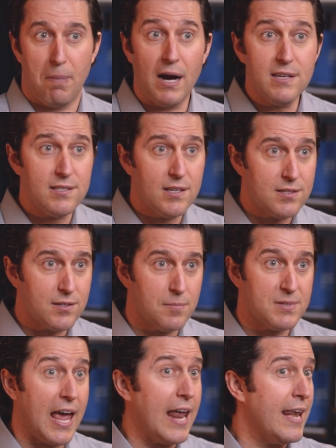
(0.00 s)
by
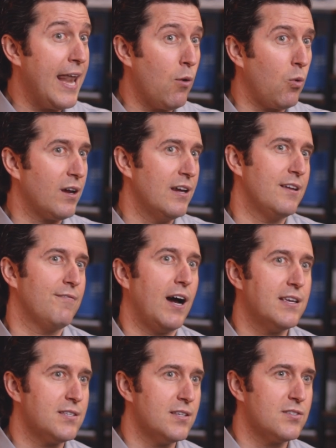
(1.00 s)
systems and networking
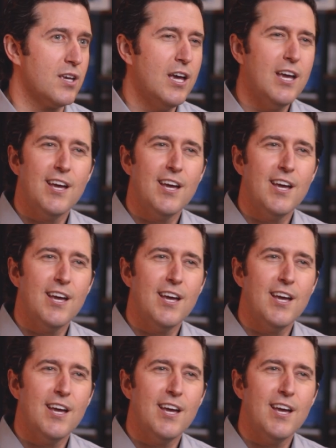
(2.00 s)
devices,